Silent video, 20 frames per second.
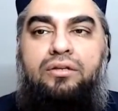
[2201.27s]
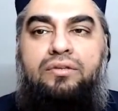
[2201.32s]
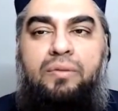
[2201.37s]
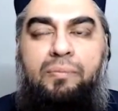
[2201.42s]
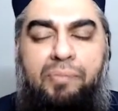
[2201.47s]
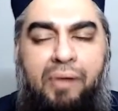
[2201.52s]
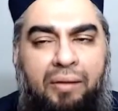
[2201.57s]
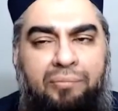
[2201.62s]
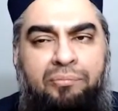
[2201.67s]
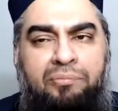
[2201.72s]

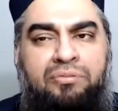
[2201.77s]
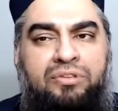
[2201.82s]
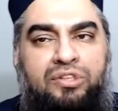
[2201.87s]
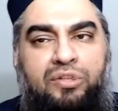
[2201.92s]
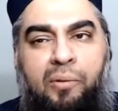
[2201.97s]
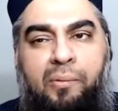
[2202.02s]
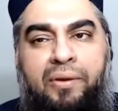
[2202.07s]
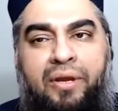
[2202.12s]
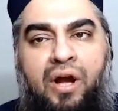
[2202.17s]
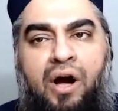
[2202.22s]
the problem of
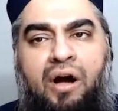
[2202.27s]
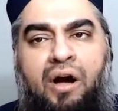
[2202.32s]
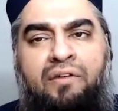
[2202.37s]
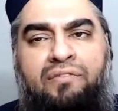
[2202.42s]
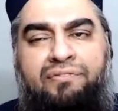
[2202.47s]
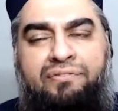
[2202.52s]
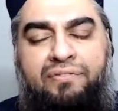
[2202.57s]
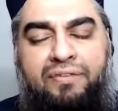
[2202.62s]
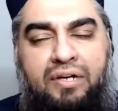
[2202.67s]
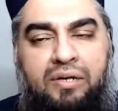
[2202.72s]
showing
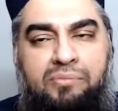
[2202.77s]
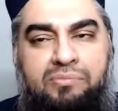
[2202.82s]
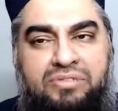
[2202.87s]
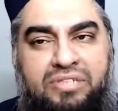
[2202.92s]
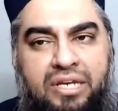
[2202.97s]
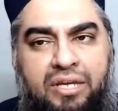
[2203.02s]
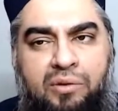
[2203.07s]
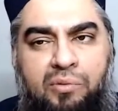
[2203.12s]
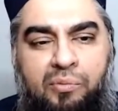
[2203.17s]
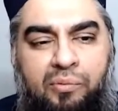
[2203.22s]
off
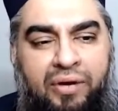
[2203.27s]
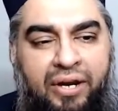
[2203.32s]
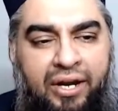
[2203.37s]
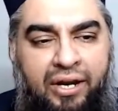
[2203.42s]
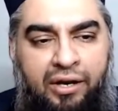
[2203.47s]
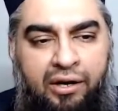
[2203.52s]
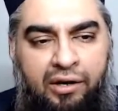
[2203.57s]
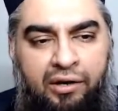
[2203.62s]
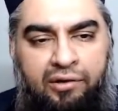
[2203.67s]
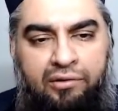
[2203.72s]
comes in
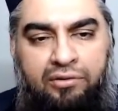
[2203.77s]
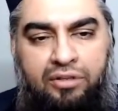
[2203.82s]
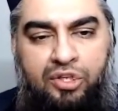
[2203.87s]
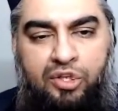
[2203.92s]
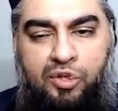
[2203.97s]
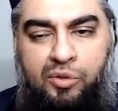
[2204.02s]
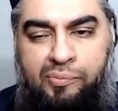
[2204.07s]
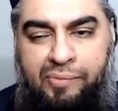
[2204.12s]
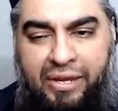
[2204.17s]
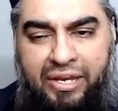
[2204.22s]
where
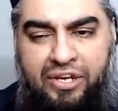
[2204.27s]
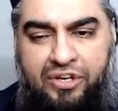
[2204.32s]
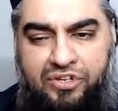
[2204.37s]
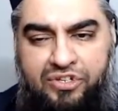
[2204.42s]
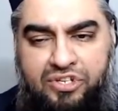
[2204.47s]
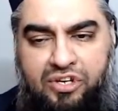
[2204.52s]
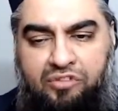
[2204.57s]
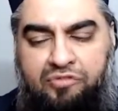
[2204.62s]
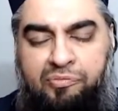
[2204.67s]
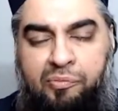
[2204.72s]
you make
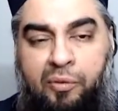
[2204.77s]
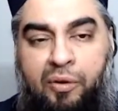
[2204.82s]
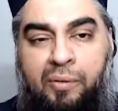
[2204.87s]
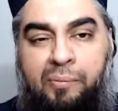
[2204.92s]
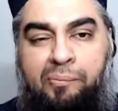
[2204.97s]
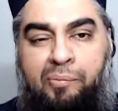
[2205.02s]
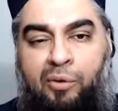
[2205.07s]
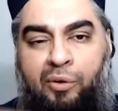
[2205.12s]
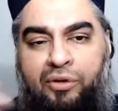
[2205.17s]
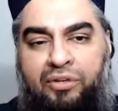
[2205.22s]
yourself more
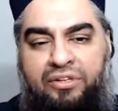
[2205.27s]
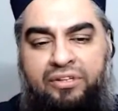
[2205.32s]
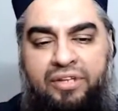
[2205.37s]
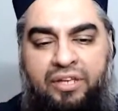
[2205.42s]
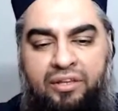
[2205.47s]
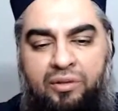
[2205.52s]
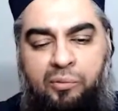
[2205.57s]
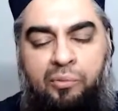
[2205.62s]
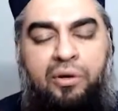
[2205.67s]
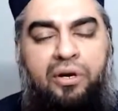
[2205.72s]
important
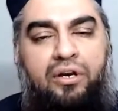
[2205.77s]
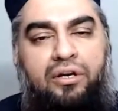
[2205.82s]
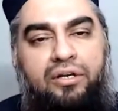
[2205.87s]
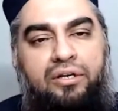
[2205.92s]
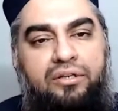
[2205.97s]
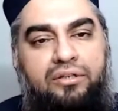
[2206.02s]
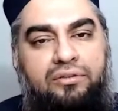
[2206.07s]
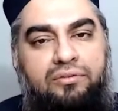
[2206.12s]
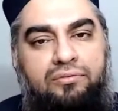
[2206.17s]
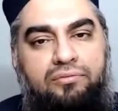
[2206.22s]
than the work.